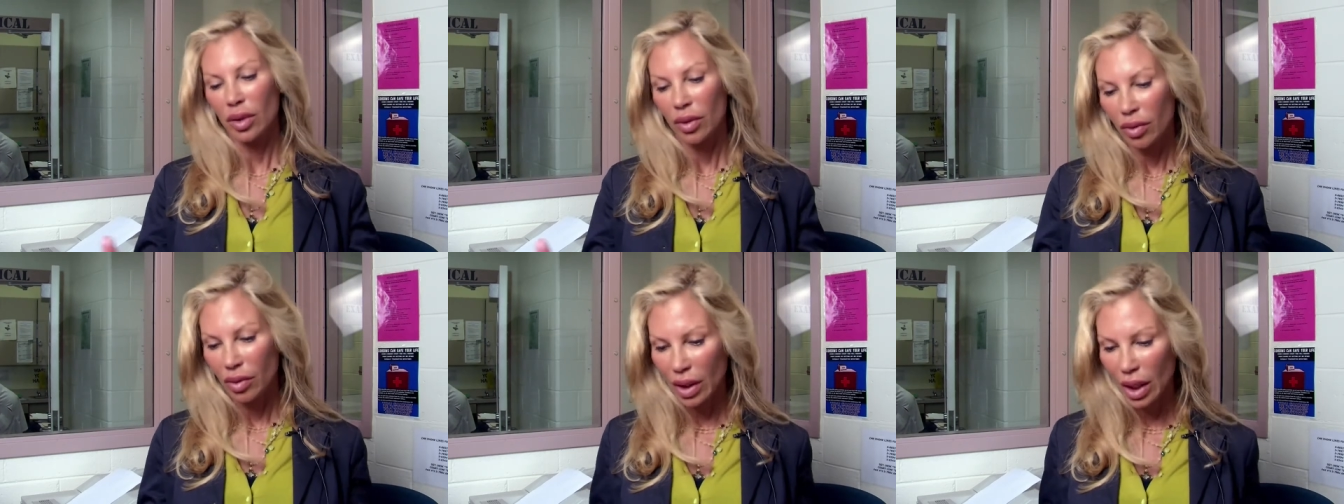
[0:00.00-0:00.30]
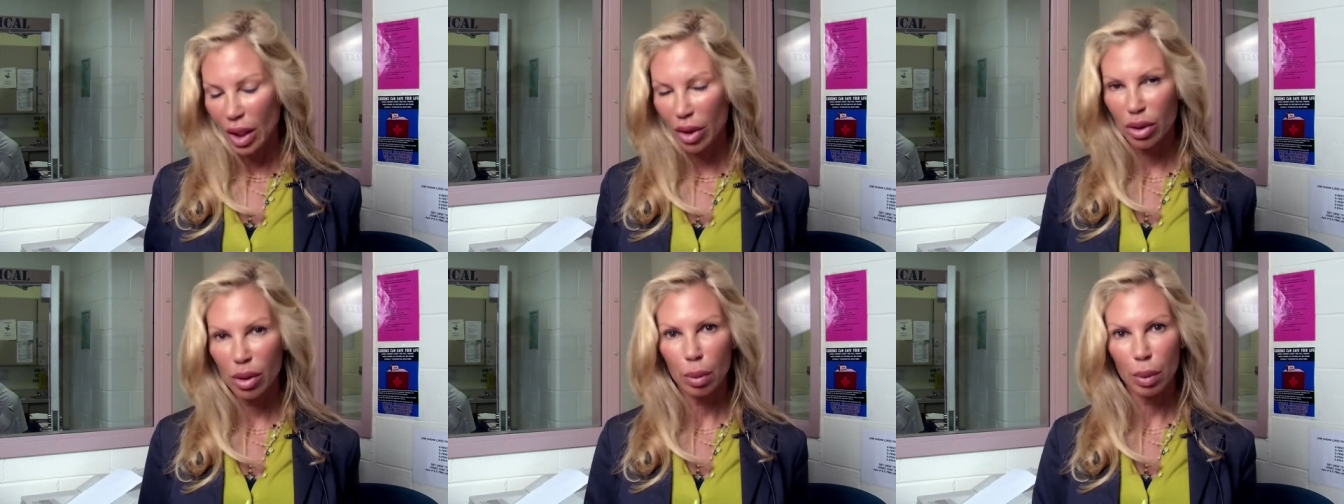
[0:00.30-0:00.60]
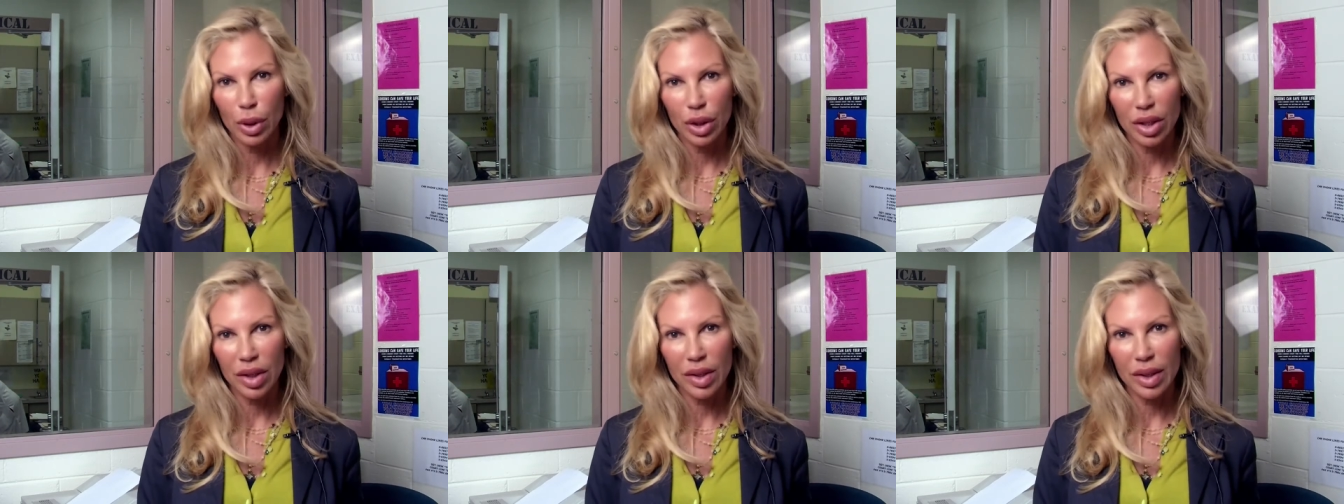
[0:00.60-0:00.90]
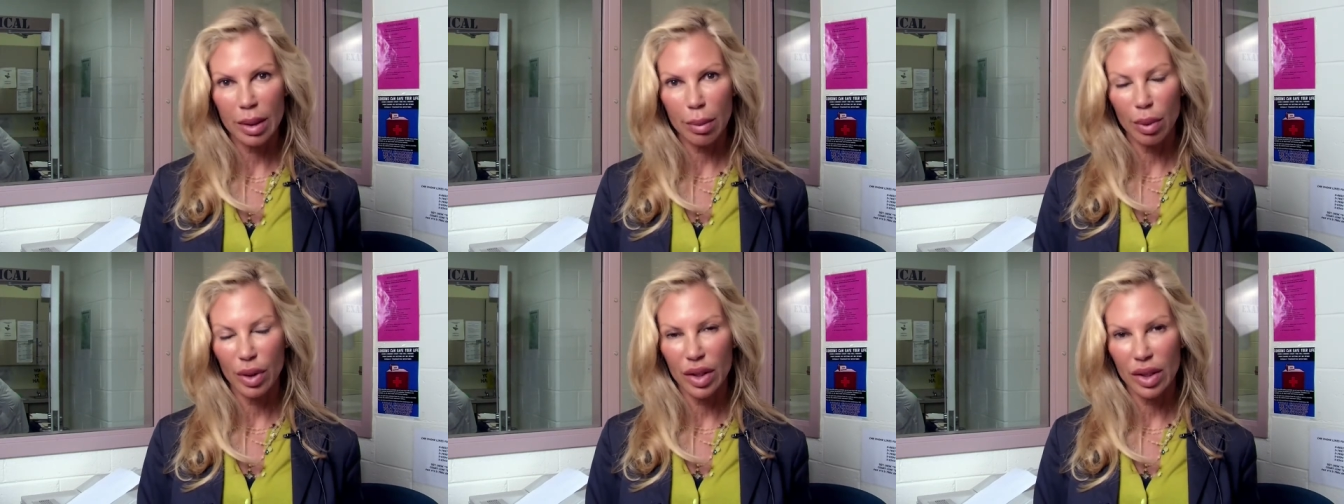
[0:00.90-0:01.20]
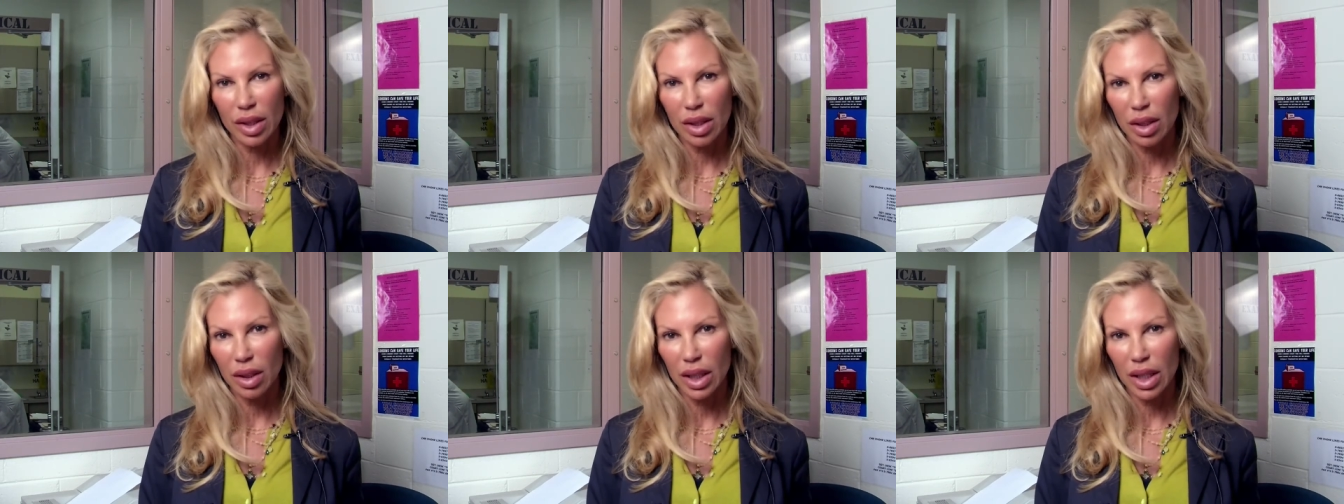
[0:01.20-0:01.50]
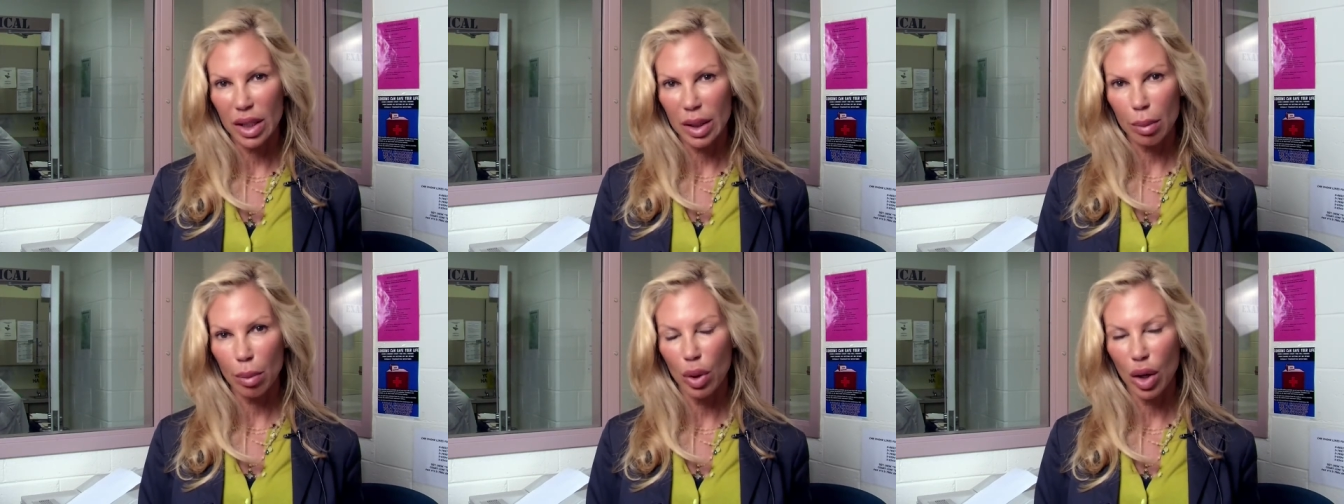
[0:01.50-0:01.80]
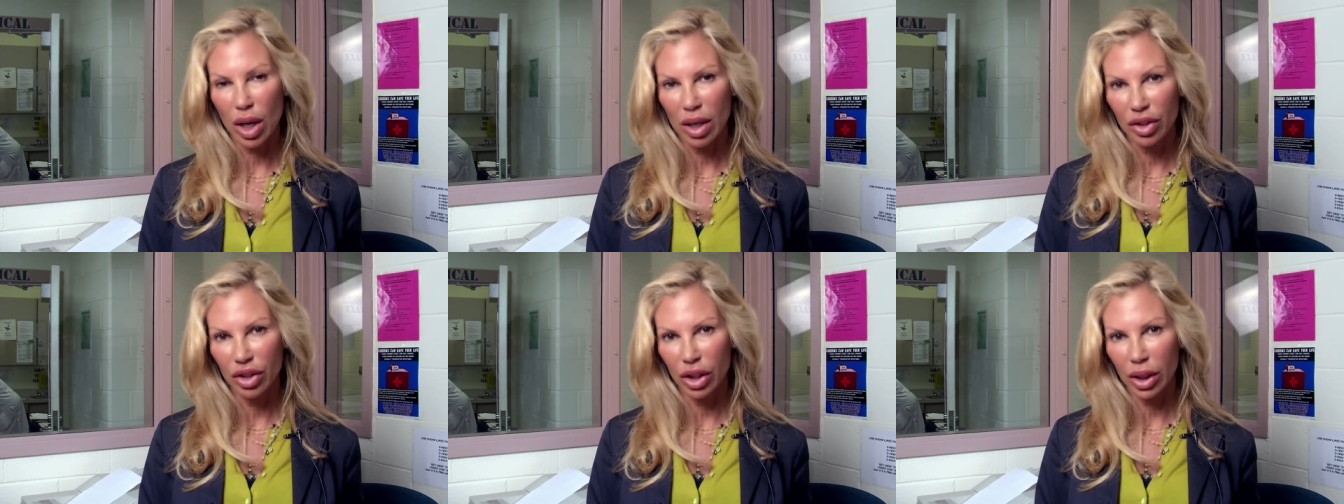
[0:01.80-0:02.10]
the other participants in this
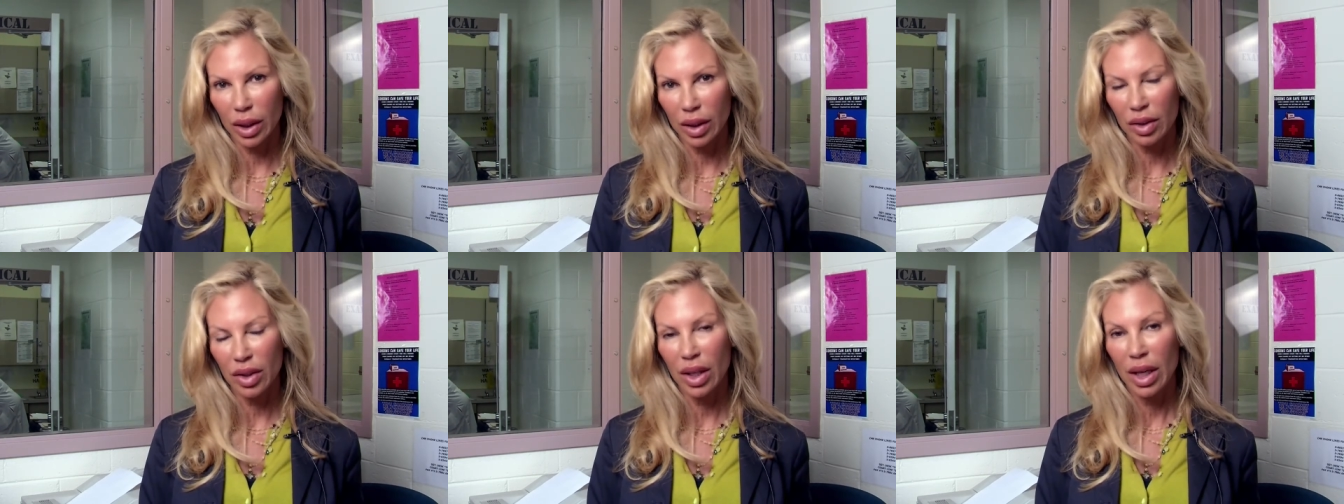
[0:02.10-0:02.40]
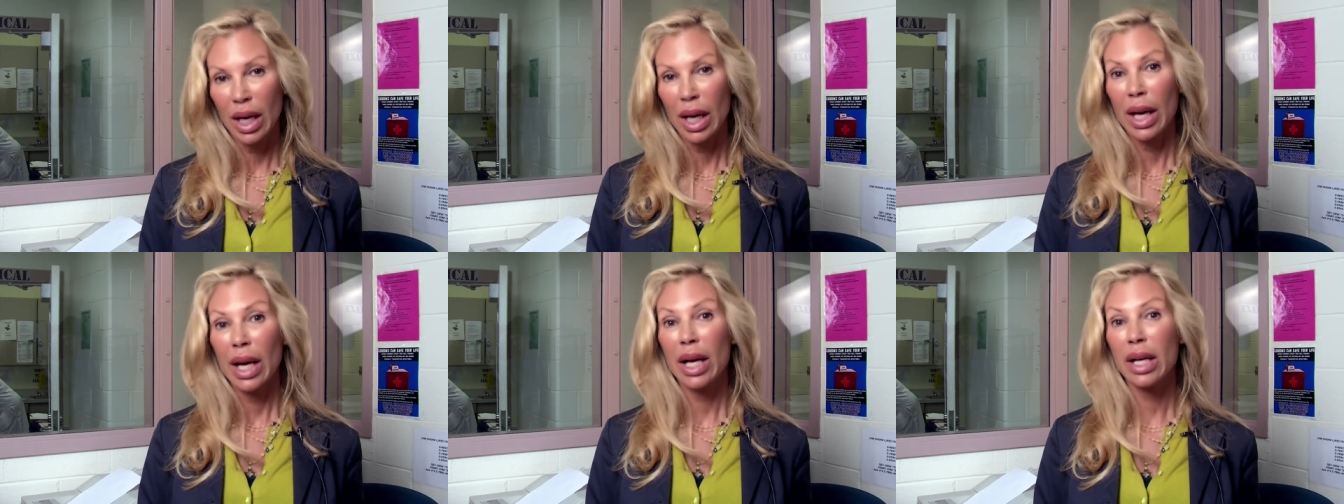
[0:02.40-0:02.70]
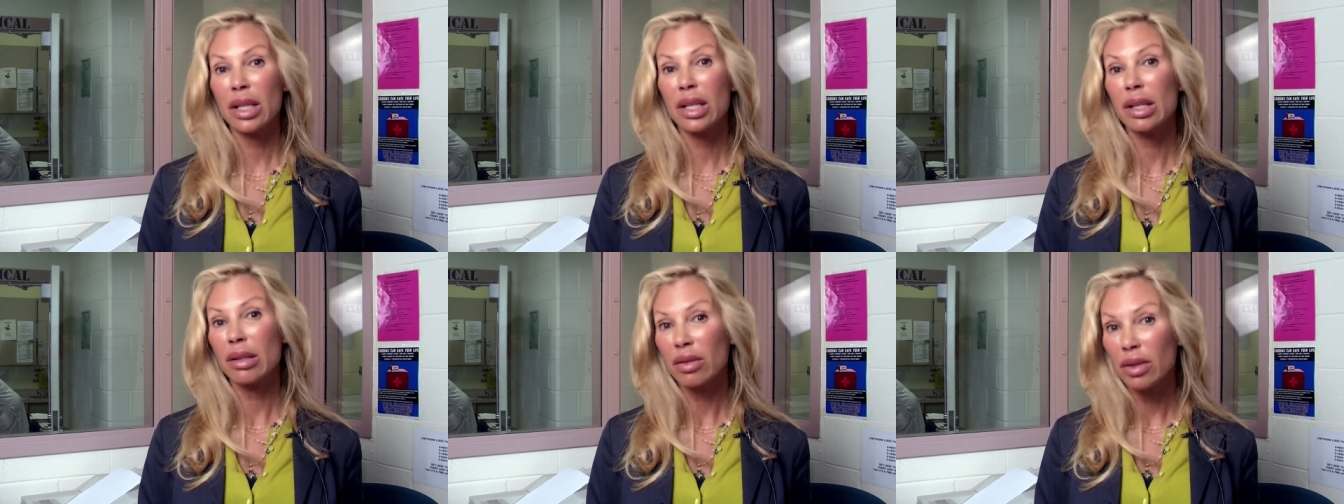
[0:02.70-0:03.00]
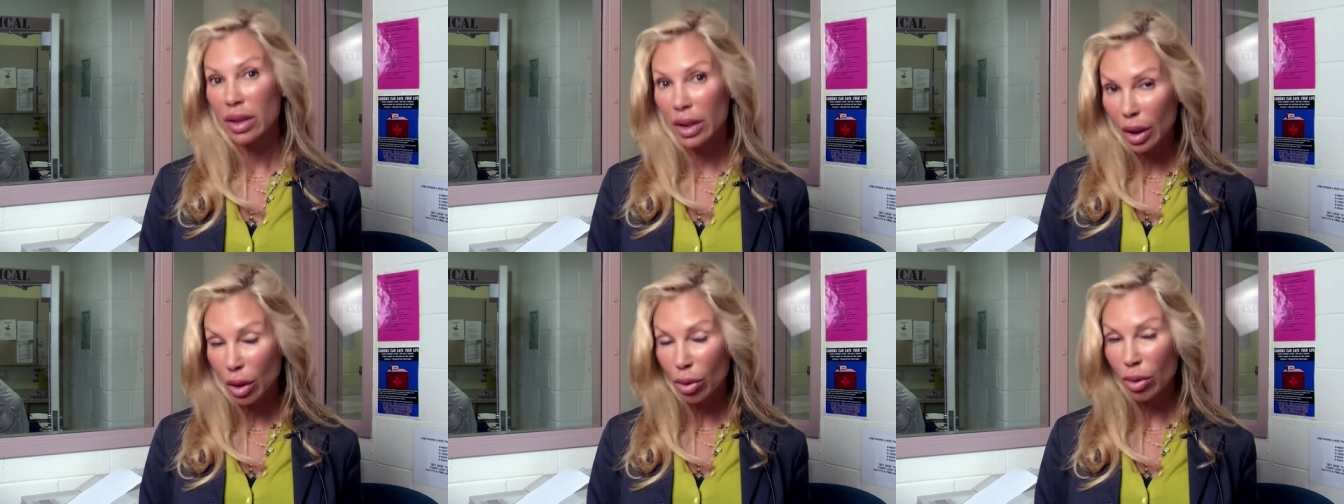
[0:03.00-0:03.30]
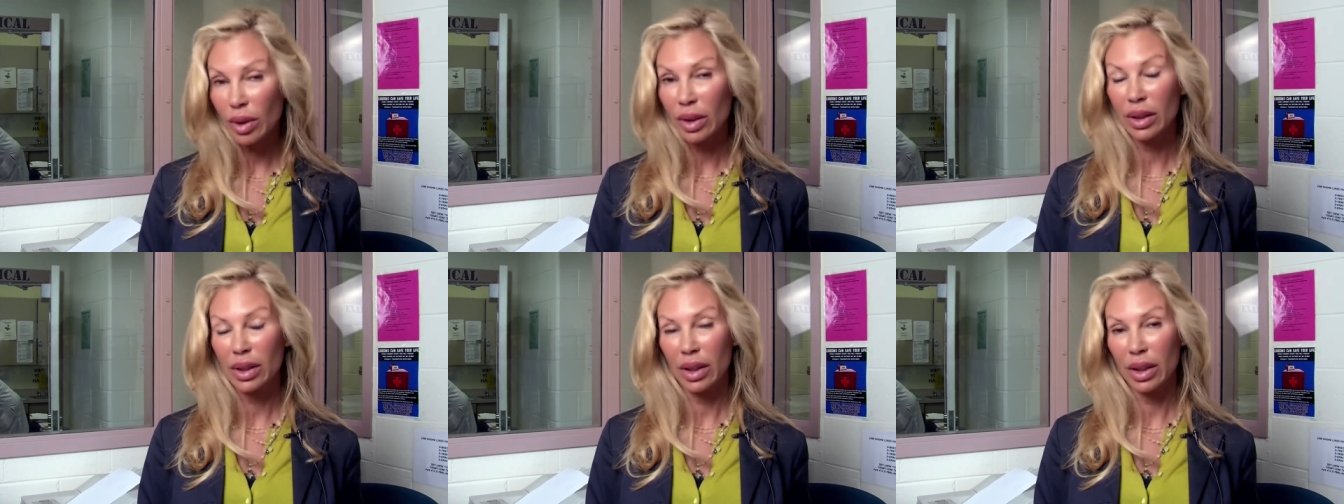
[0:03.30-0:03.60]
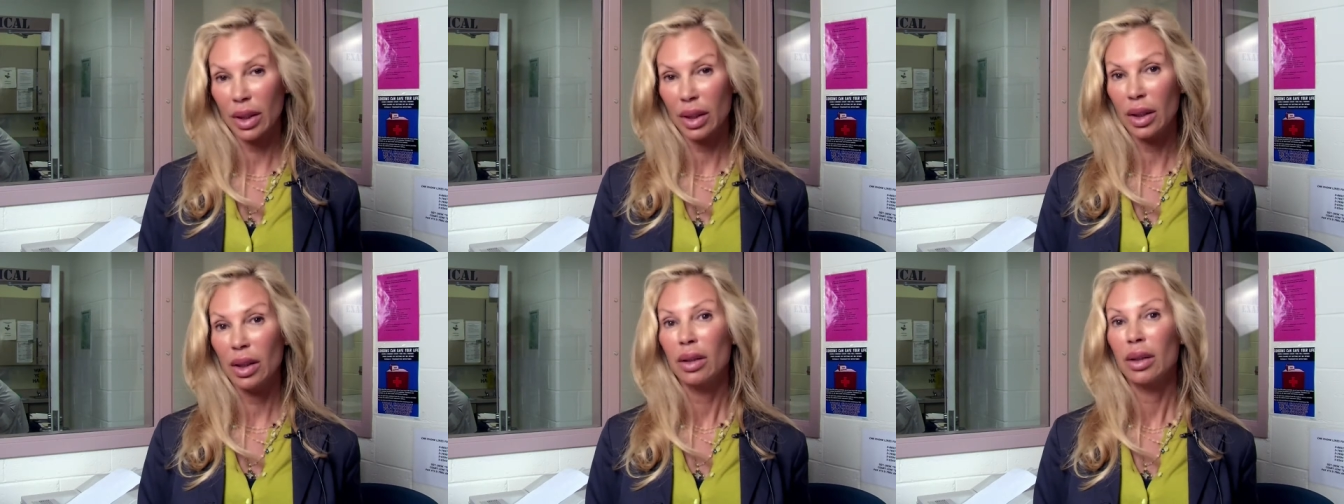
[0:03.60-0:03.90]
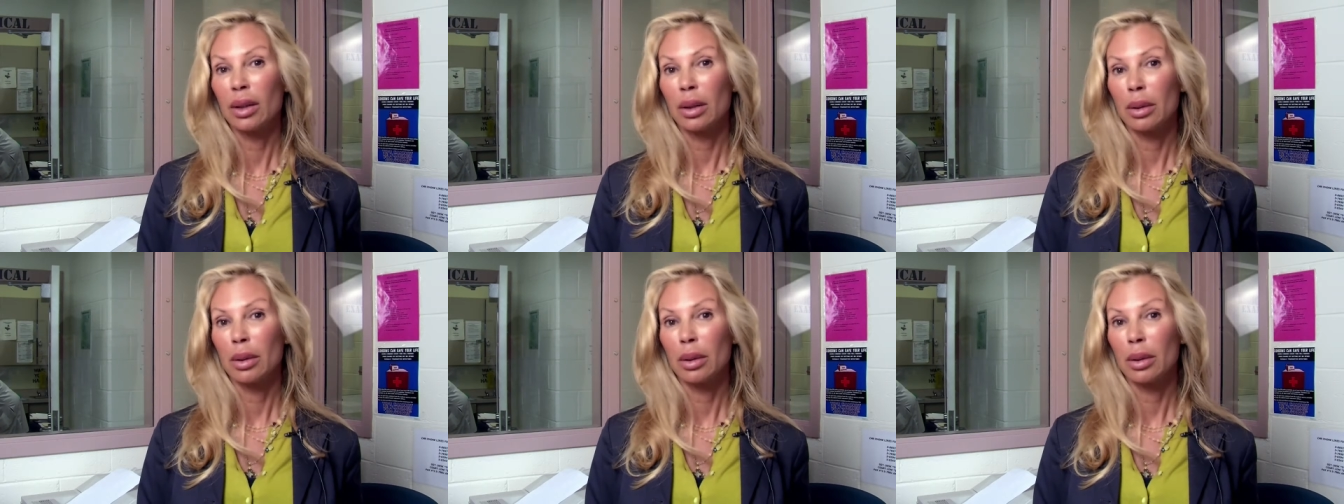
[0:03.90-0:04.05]
project has literally